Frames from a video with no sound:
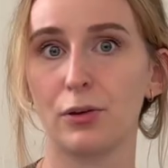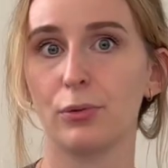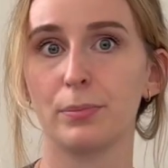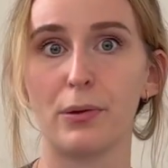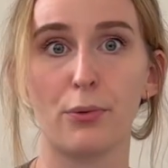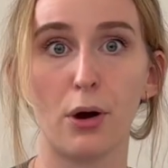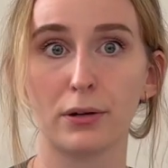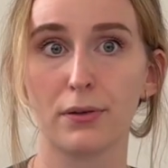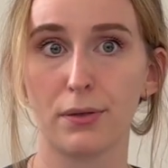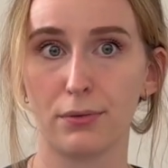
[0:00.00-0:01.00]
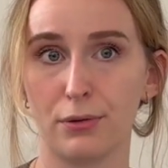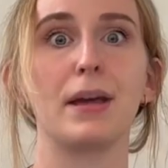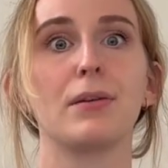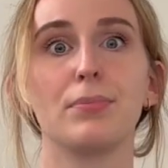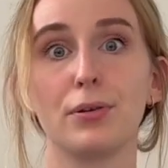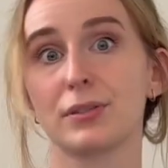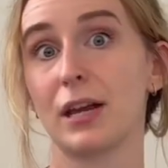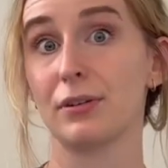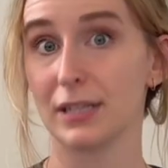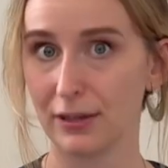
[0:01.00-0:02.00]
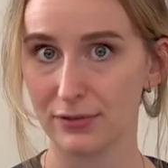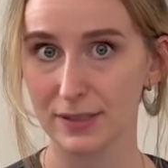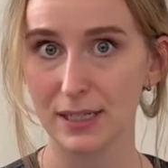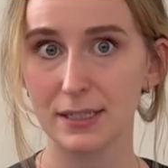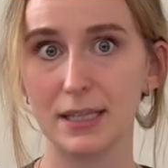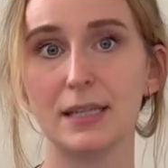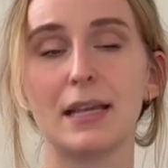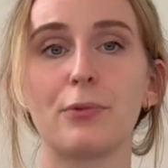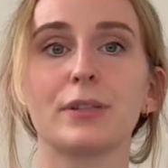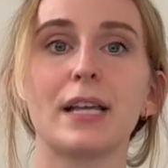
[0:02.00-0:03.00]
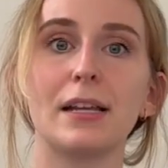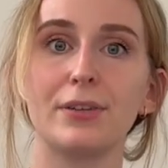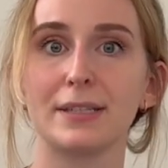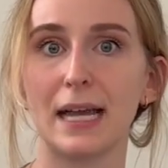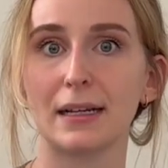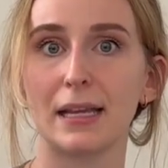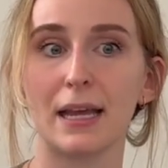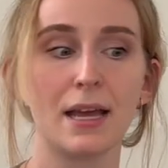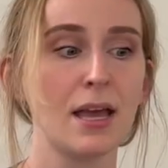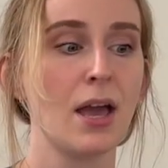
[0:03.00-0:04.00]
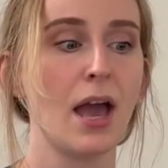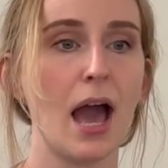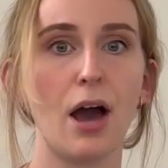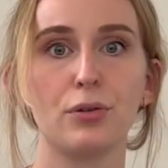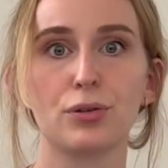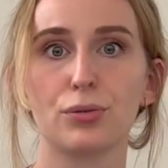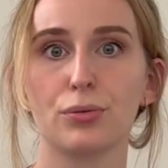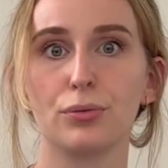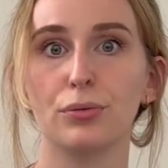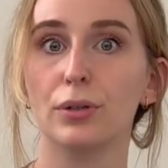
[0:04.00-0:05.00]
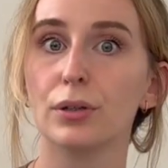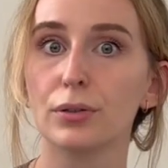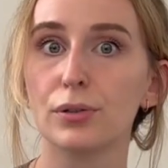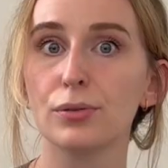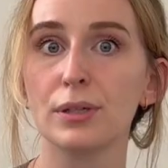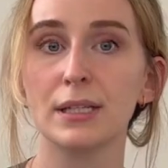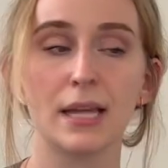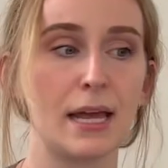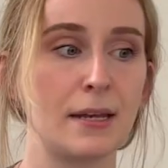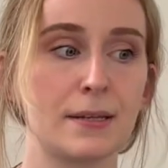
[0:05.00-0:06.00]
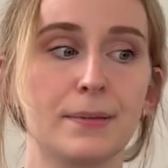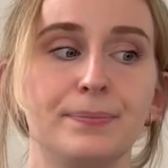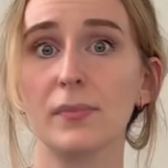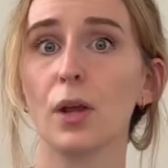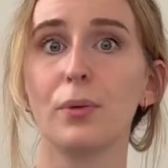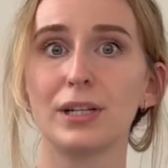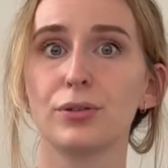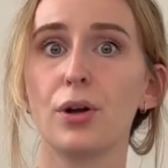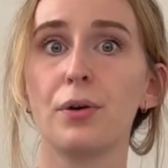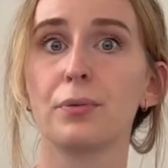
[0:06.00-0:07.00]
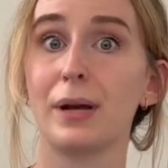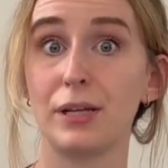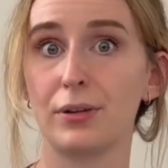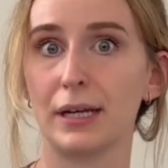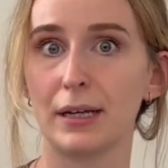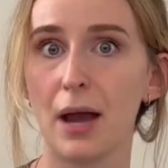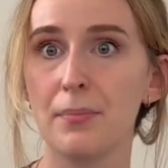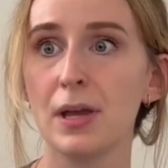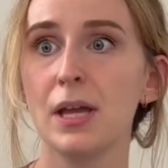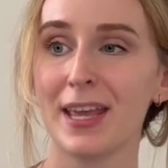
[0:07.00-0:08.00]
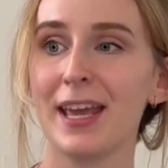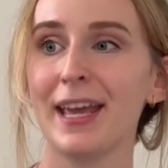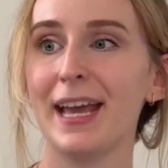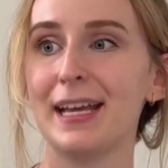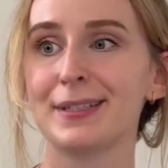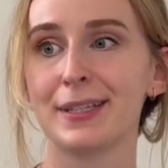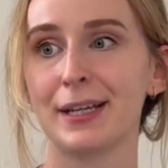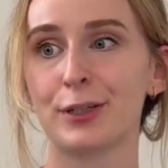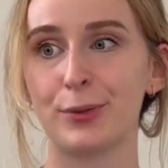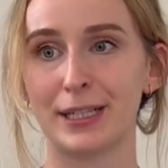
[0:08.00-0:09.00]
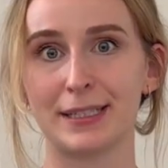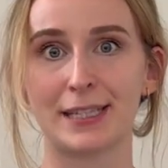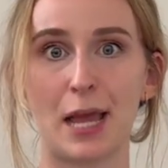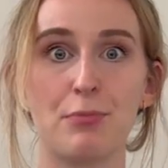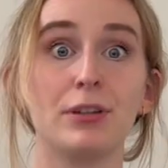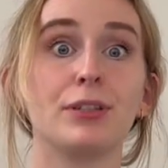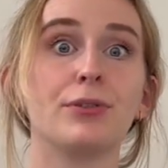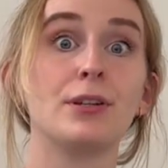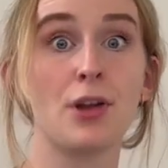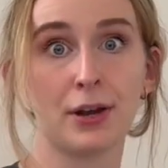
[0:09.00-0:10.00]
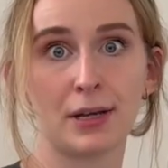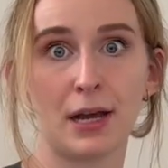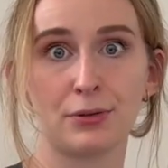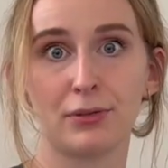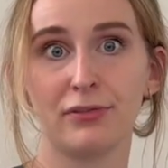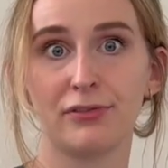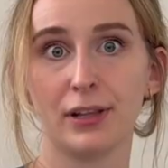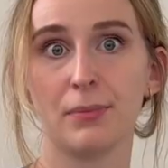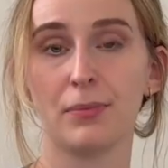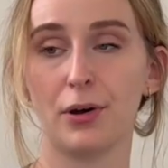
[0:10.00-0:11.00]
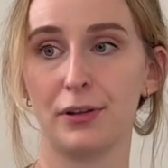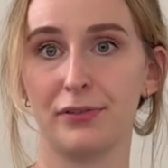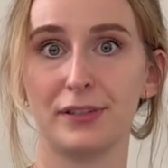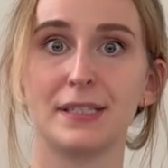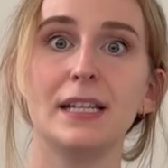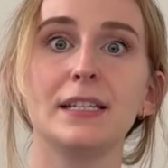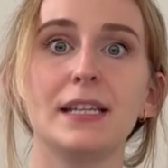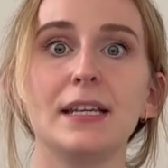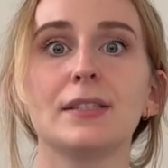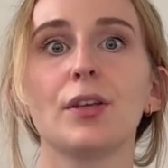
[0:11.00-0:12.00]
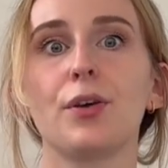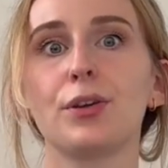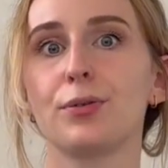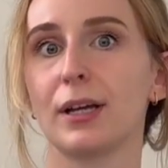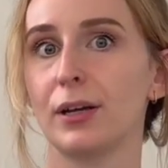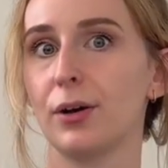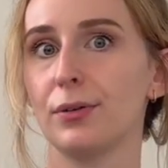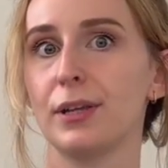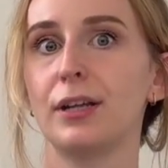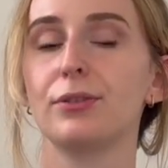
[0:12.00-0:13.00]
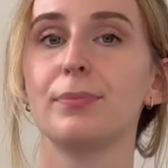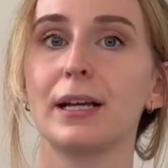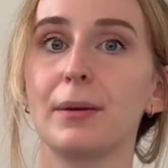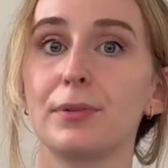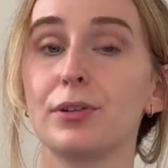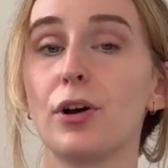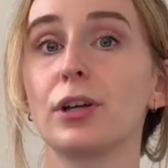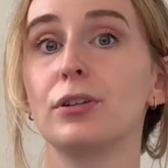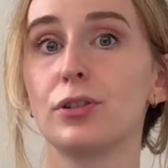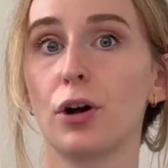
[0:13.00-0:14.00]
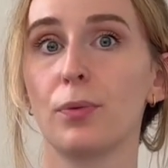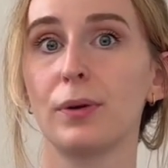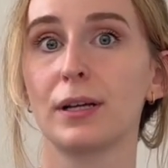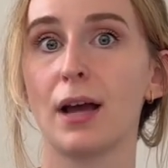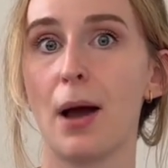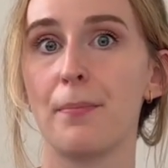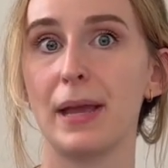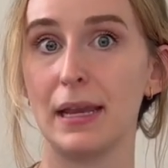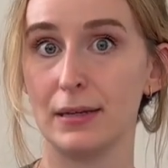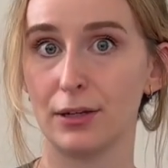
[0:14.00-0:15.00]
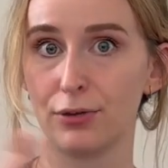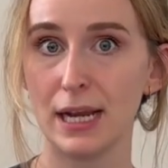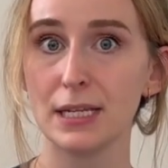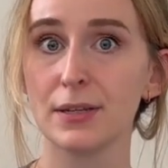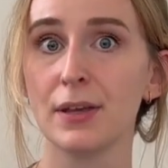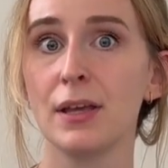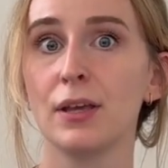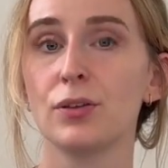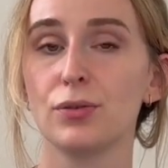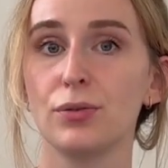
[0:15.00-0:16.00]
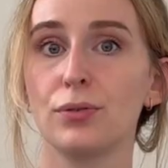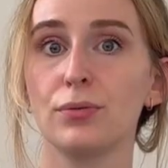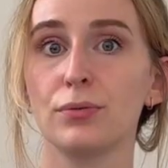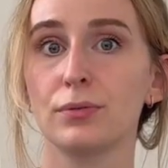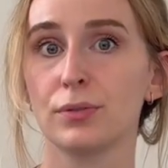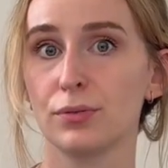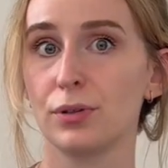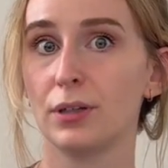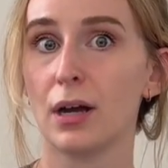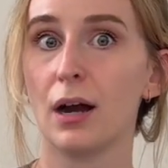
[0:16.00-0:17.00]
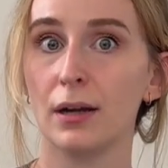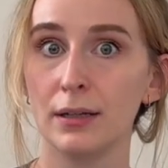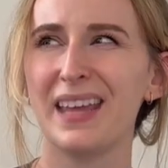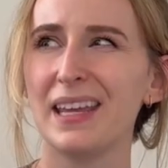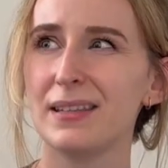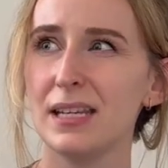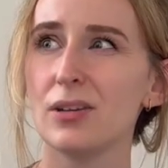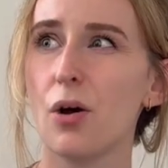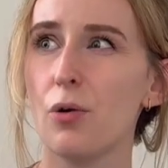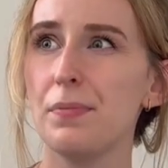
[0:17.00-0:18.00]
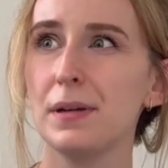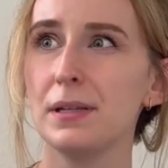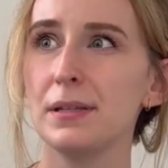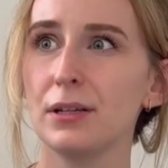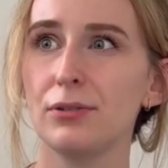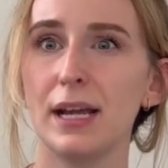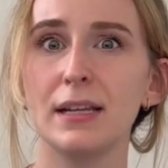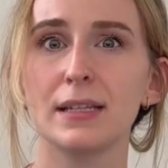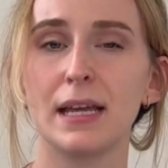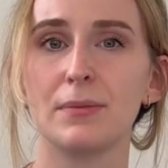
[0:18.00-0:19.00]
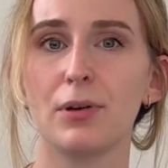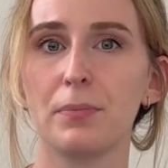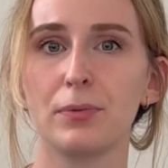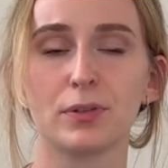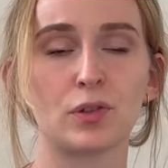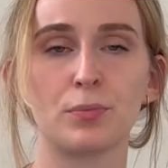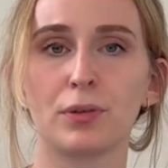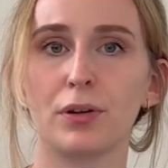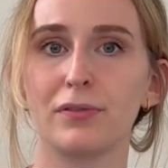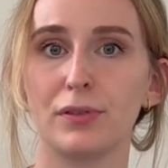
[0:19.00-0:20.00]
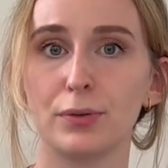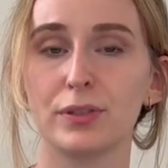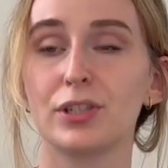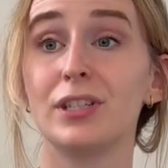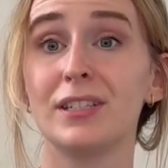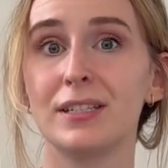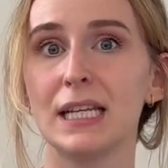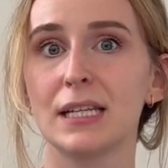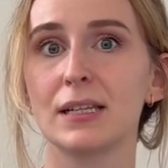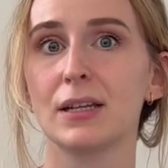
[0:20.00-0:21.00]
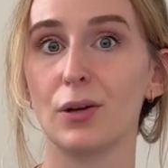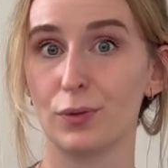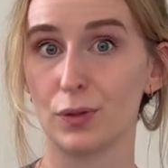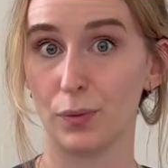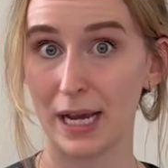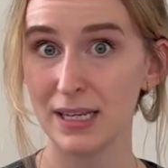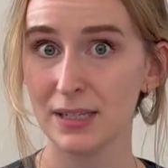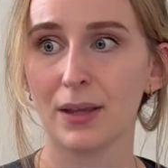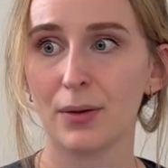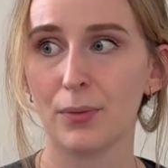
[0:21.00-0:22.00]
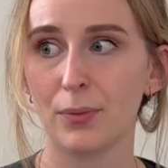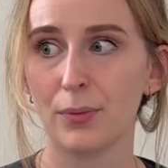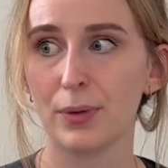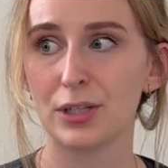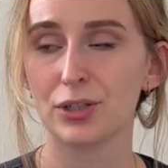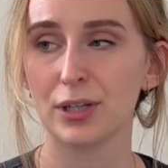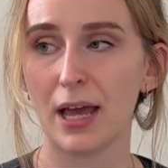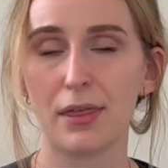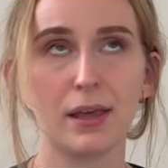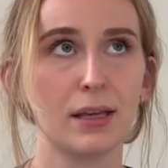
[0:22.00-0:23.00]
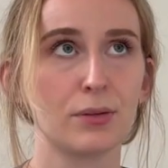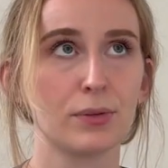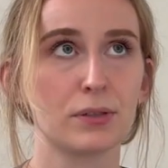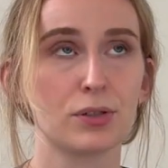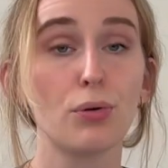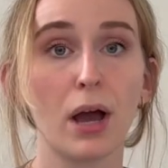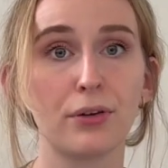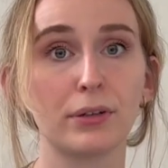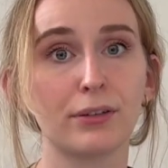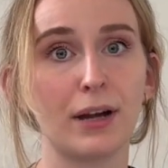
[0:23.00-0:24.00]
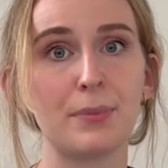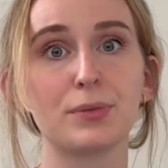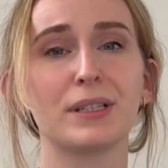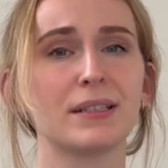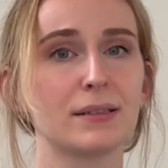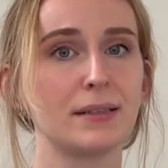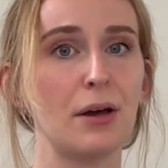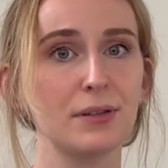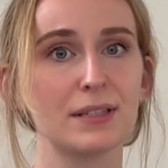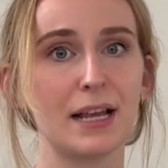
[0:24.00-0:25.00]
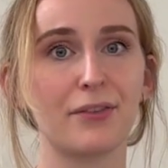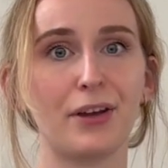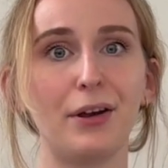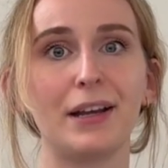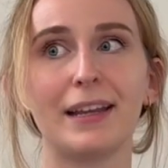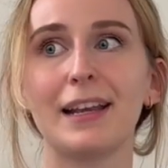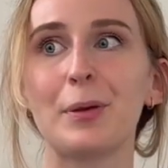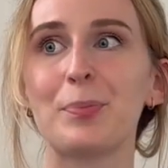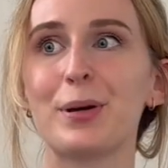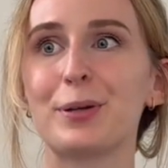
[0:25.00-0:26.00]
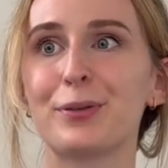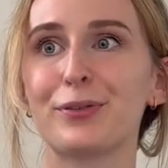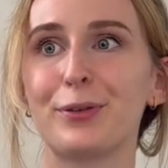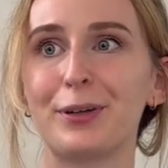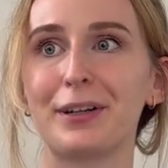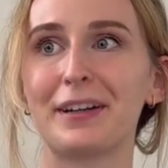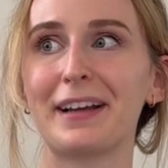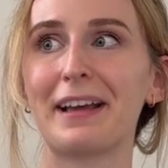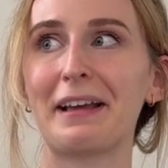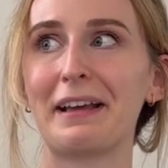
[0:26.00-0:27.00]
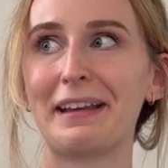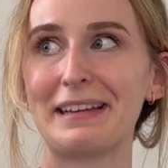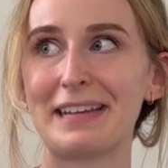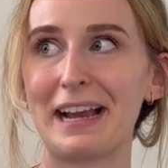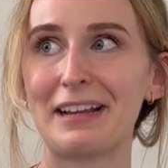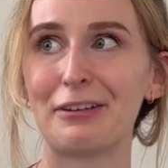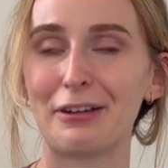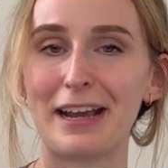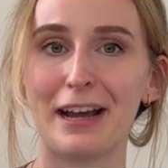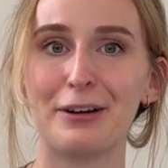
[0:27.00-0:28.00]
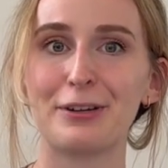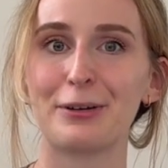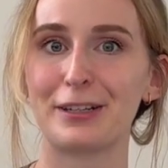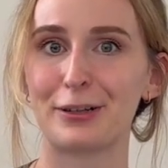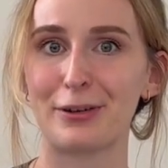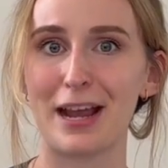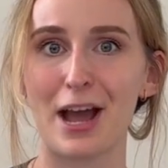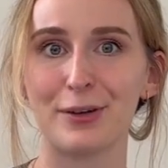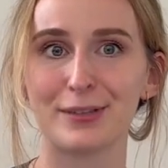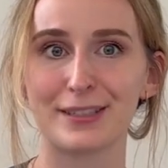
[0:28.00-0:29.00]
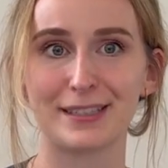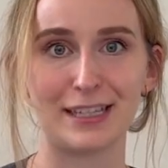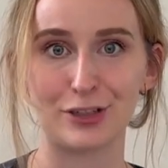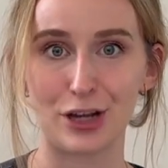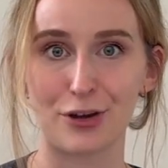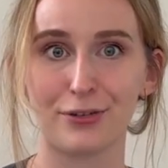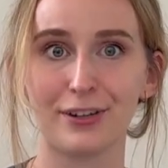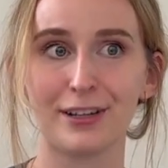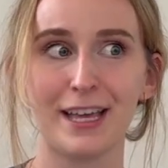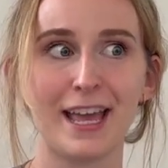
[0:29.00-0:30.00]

you will be walked through by the post-quarantine facility. They will tell you exactly how to do it and where to go and when you can come. As a quick disclaimer, you're not allowed to film on the facility, so you can go there, you pick up your dog will come in the crate to your car. They did open the crate and Poppy was super confused. She did lose weight, which I think it was 200 grams, which sounds like very little, but for an Italian greyhound or the greyhounds in general,